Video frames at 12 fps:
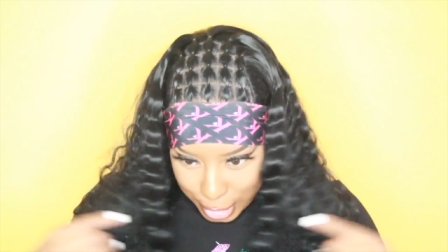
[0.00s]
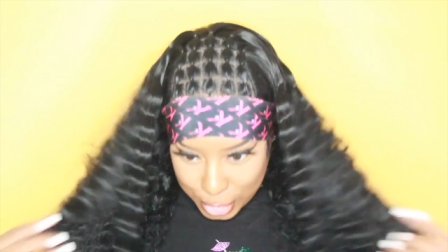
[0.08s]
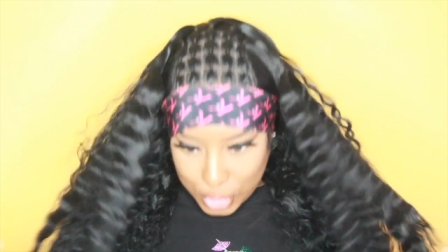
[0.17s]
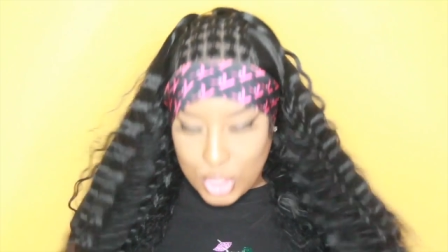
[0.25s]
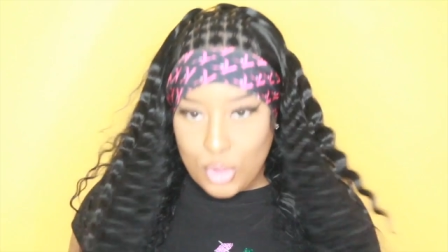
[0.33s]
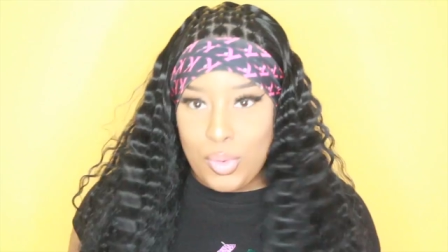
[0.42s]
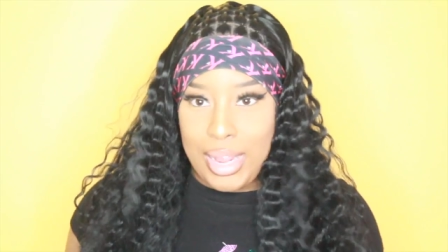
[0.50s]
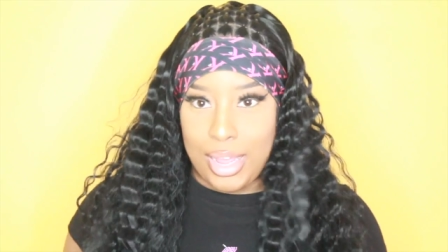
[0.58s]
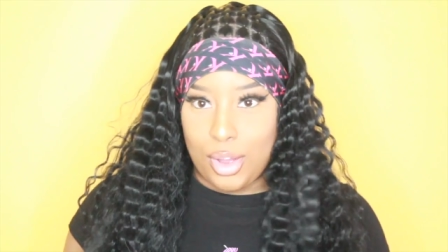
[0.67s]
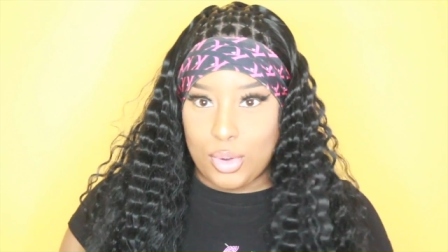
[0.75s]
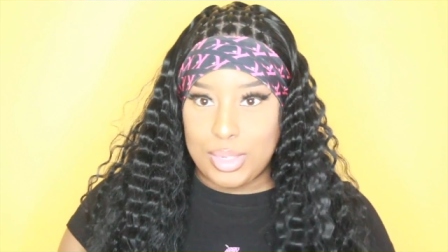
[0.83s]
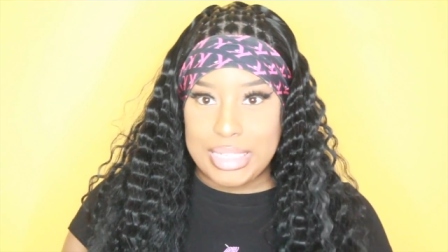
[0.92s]
So
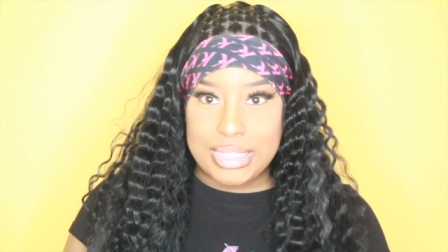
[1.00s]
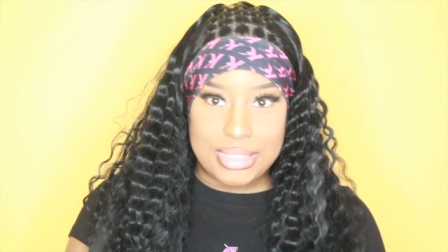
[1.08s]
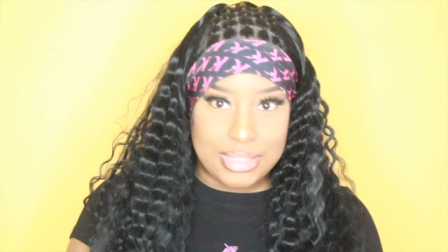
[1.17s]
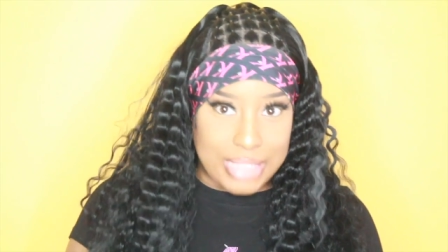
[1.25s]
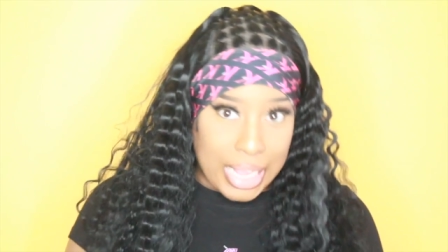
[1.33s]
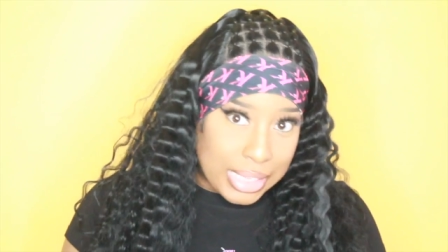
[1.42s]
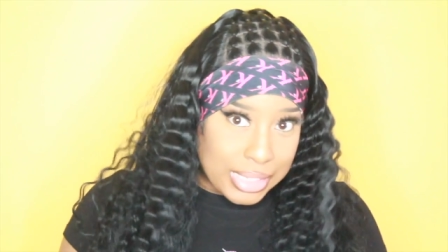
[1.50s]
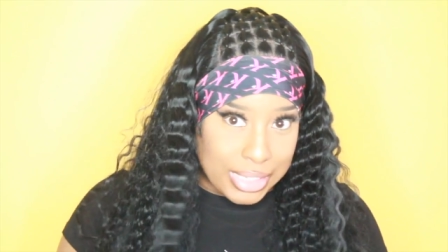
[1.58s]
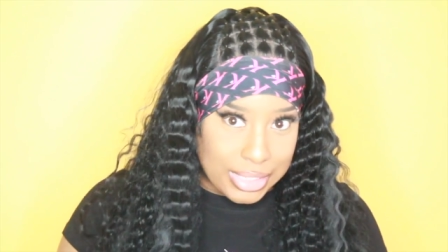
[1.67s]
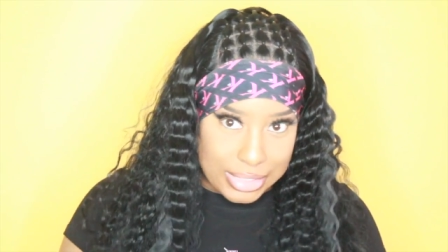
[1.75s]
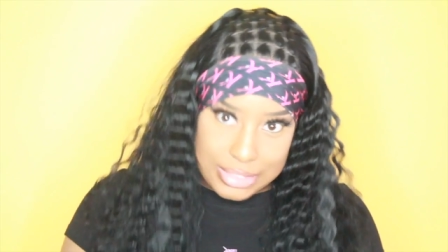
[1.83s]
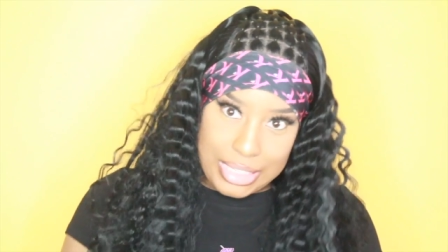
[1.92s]
now it's
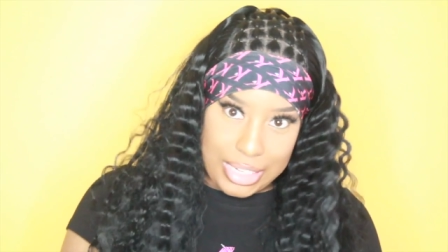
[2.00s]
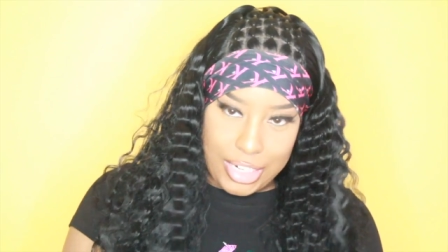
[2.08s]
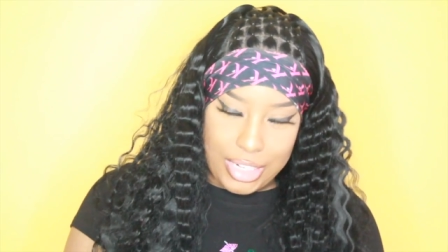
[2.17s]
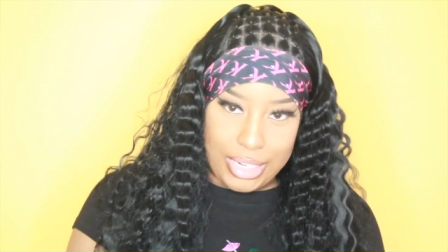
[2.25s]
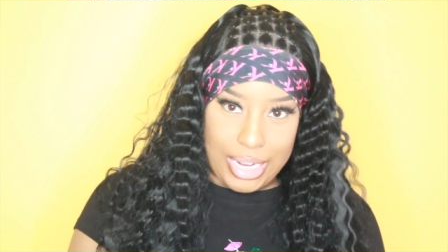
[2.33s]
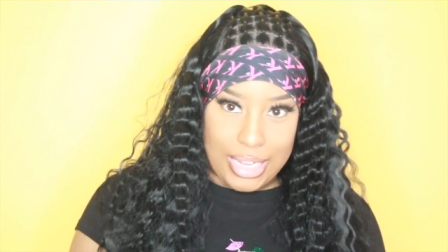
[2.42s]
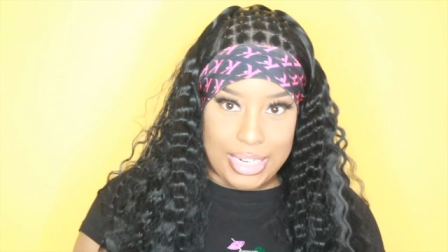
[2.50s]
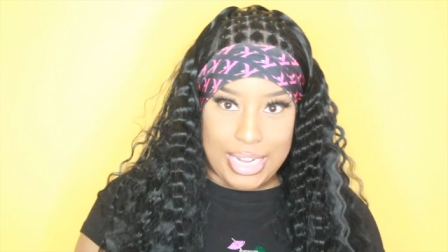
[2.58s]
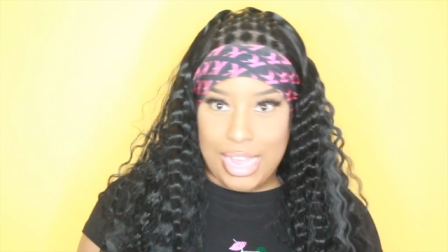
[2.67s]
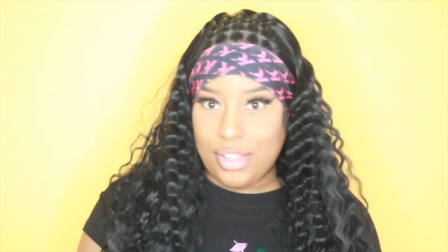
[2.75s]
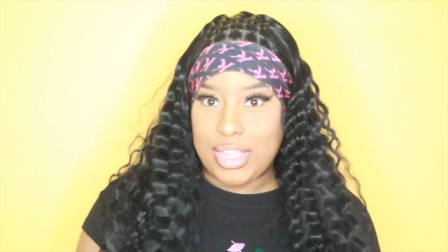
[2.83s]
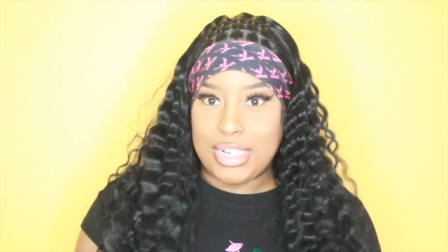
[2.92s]
styling this hair.
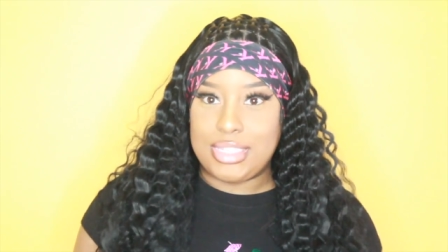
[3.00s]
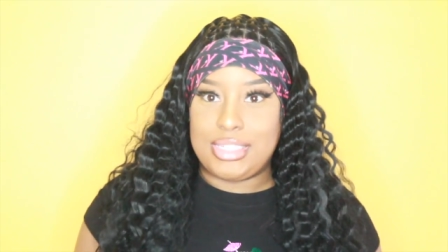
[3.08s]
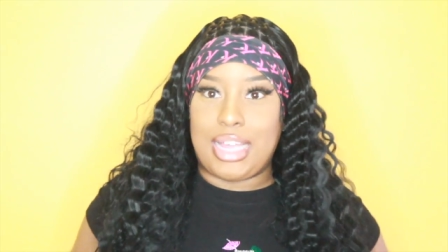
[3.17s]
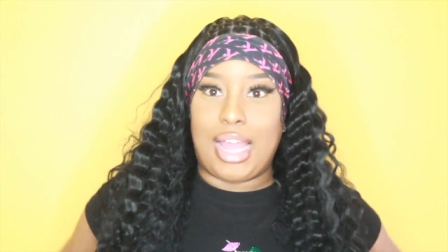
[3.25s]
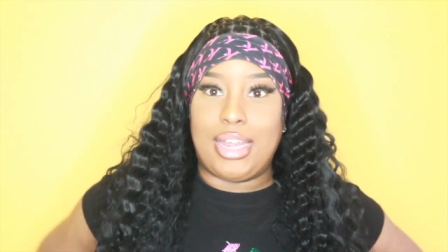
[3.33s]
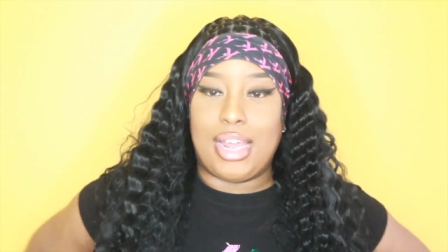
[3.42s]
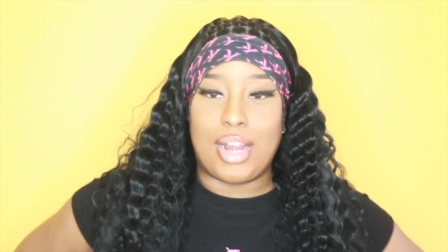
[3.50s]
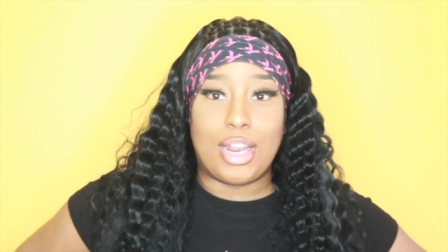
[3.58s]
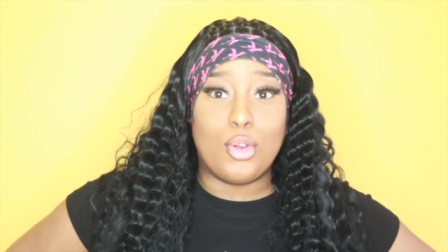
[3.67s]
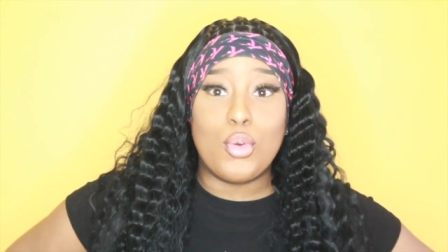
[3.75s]
Now that it's tied down, I